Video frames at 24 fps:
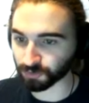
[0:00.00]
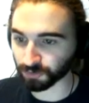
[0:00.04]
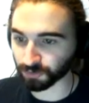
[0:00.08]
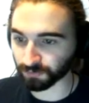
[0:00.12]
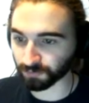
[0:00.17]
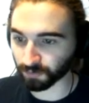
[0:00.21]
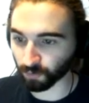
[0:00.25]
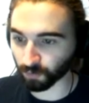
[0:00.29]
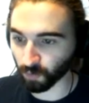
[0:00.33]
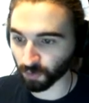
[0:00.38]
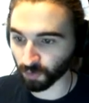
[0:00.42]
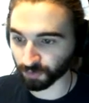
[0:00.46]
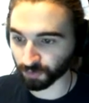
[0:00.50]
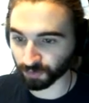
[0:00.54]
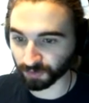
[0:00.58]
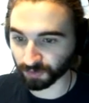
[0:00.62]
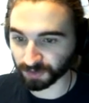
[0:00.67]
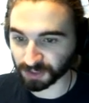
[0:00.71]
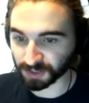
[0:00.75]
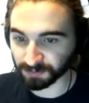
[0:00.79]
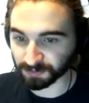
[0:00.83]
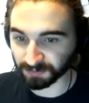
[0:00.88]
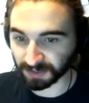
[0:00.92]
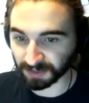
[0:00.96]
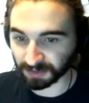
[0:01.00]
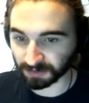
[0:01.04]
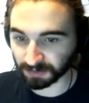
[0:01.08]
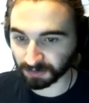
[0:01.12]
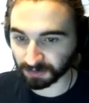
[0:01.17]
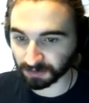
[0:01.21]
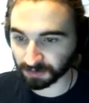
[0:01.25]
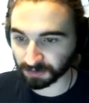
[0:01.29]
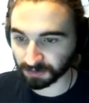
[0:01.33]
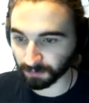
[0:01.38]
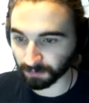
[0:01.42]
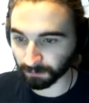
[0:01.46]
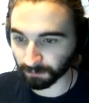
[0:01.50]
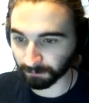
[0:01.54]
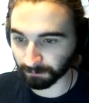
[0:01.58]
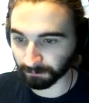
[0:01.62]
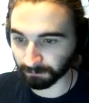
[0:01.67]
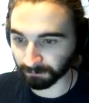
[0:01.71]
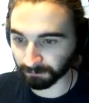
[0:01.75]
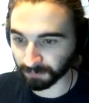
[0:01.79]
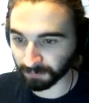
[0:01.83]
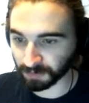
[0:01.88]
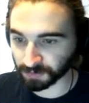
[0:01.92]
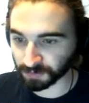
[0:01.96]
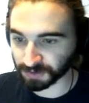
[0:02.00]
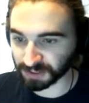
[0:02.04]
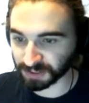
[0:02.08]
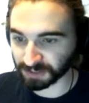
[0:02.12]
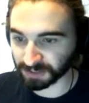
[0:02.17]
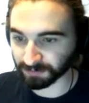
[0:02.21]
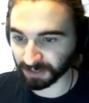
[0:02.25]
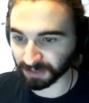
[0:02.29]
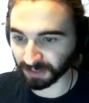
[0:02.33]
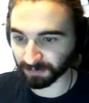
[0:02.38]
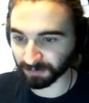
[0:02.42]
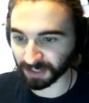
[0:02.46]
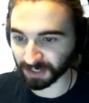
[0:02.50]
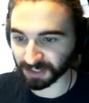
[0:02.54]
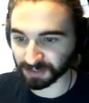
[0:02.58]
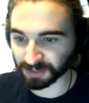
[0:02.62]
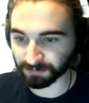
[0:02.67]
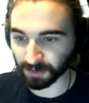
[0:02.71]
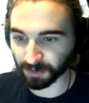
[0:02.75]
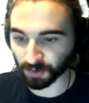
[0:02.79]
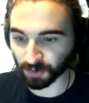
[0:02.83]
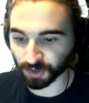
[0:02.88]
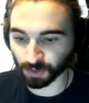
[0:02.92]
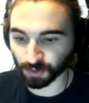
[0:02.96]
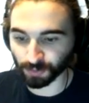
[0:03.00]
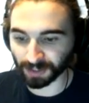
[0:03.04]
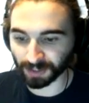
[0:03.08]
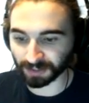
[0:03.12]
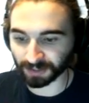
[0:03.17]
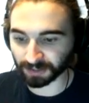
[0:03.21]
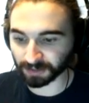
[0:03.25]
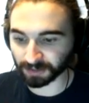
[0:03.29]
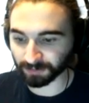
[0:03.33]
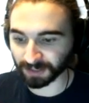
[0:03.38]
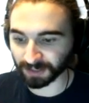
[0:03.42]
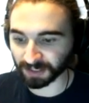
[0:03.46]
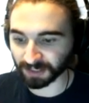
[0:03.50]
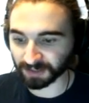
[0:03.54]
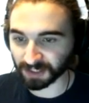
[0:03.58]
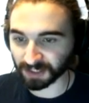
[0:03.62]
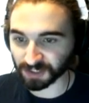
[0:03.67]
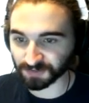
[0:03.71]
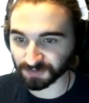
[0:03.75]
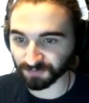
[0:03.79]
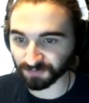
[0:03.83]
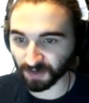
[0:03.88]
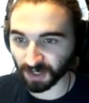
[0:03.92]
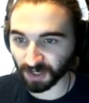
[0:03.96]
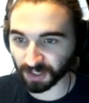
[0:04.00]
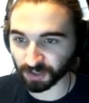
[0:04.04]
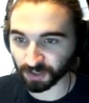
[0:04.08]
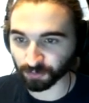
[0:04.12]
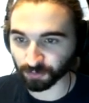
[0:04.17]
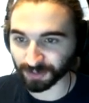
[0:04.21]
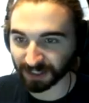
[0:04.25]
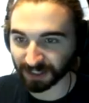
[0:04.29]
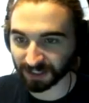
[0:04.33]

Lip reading: you good for water on this bit? Mostly, but I might need to poke you out a little bit. That's fine,